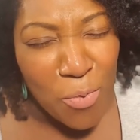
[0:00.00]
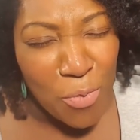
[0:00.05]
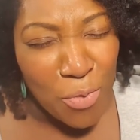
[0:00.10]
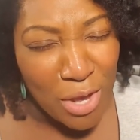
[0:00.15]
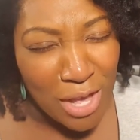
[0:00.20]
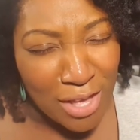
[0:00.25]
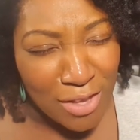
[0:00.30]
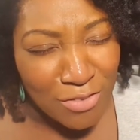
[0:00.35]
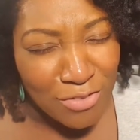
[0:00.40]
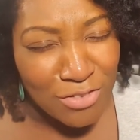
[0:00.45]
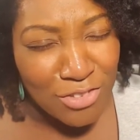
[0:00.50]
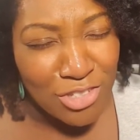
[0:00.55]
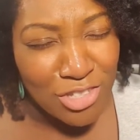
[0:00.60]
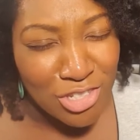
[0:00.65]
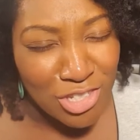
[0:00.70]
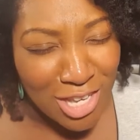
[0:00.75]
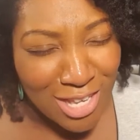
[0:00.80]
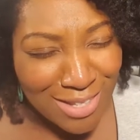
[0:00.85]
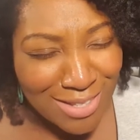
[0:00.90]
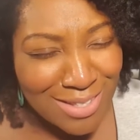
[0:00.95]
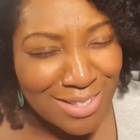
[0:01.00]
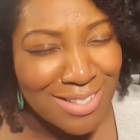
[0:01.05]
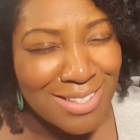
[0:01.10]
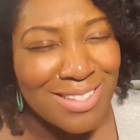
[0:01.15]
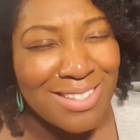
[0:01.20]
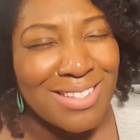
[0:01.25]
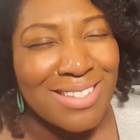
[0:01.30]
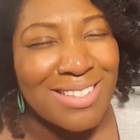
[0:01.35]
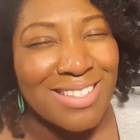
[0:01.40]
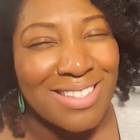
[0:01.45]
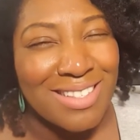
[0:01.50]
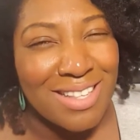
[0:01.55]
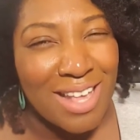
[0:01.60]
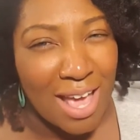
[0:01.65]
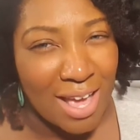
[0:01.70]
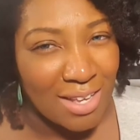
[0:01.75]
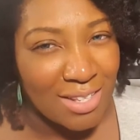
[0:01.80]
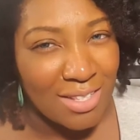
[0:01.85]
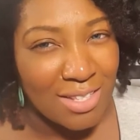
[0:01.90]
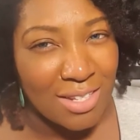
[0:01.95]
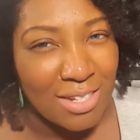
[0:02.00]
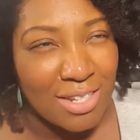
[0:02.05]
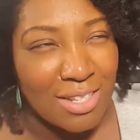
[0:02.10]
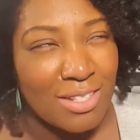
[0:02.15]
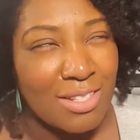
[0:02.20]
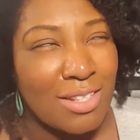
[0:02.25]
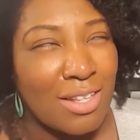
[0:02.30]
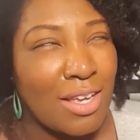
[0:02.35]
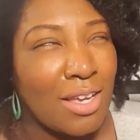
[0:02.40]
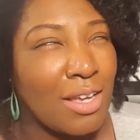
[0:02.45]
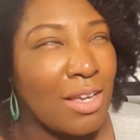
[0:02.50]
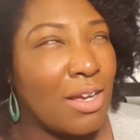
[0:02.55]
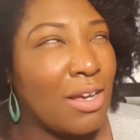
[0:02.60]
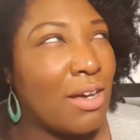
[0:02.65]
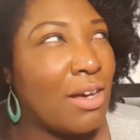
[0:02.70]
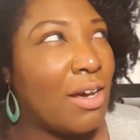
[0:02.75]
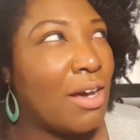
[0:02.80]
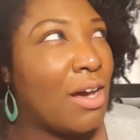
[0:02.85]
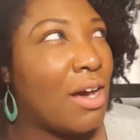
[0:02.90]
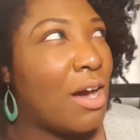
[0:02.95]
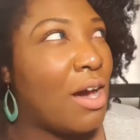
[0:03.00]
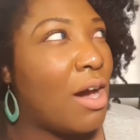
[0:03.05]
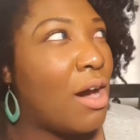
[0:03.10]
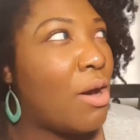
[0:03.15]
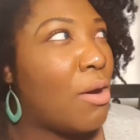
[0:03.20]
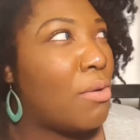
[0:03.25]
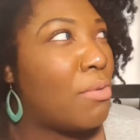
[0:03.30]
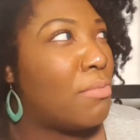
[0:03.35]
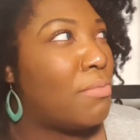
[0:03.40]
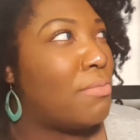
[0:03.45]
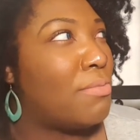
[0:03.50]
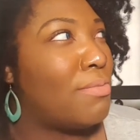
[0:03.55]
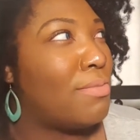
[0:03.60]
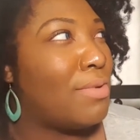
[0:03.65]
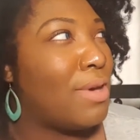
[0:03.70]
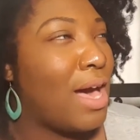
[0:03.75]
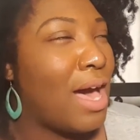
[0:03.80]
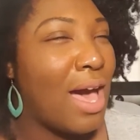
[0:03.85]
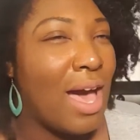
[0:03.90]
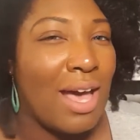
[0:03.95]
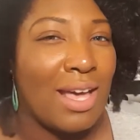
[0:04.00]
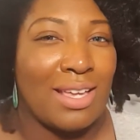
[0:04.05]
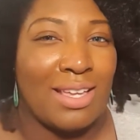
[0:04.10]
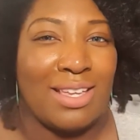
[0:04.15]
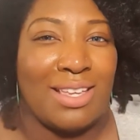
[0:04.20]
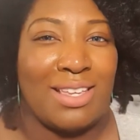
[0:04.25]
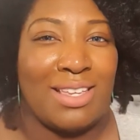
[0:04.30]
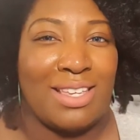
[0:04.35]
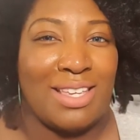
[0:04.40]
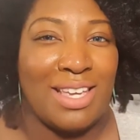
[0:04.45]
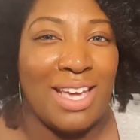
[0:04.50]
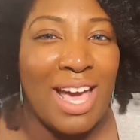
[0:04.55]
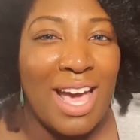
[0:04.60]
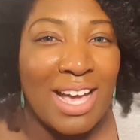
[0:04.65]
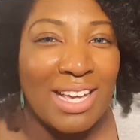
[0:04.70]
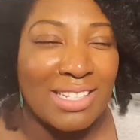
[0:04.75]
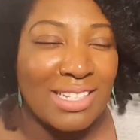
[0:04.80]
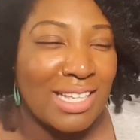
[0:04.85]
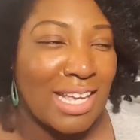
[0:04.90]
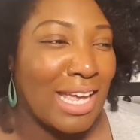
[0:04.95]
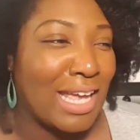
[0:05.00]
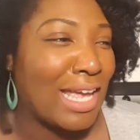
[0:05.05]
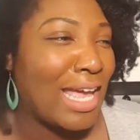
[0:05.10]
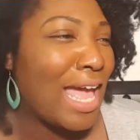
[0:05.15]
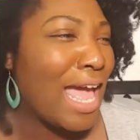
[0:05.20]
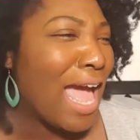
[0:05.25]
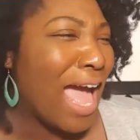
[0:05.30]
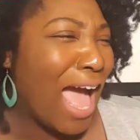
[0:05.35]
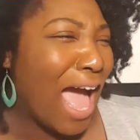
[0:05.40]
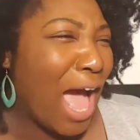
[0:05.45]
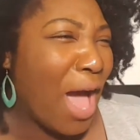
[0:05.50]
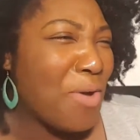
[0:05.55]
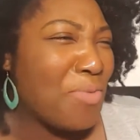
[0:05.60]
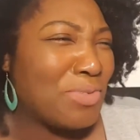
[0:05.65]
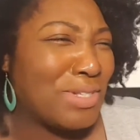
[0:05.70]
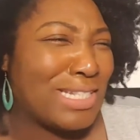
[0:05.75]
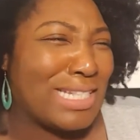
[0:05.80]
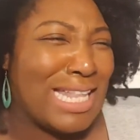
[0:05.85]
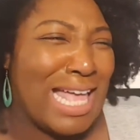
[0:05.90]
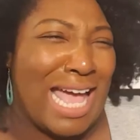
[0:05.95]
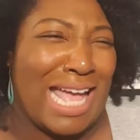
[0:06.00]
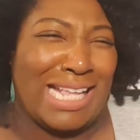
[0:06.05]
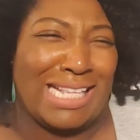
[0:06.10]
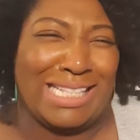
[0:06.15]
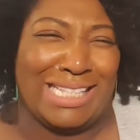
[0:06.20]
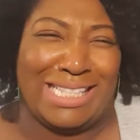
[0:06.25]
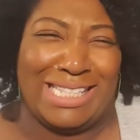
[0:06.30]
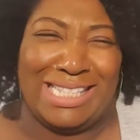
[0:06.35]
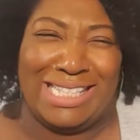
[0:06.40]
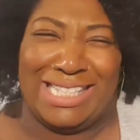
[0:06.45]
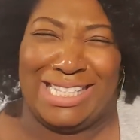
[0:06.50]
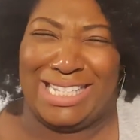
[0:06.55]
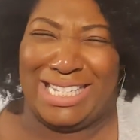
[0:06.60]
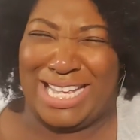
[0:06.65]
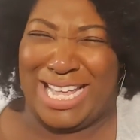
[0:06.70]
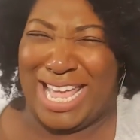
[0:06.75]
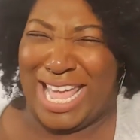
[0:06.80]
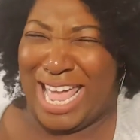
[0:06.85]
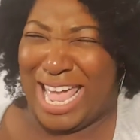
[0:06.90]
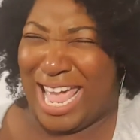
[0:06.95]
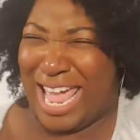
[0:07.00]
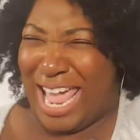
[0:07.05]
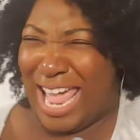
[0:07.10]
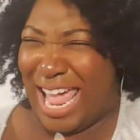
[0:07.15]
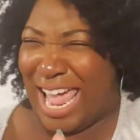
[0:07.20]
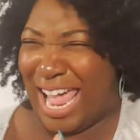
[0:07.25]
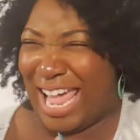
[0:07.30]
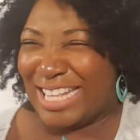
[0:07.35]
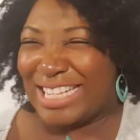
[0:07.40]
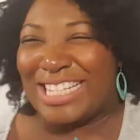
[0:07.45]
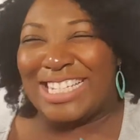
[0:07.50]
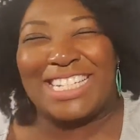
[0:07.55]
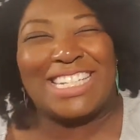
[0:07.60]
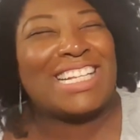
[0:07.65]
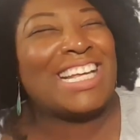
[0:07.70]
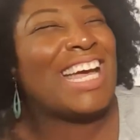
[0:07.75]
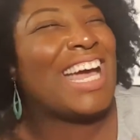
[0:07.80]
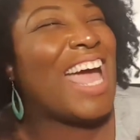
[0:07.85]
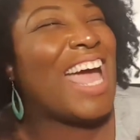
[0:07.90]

with just sexiness. Like, oh my gosh. Like, I was like, dang.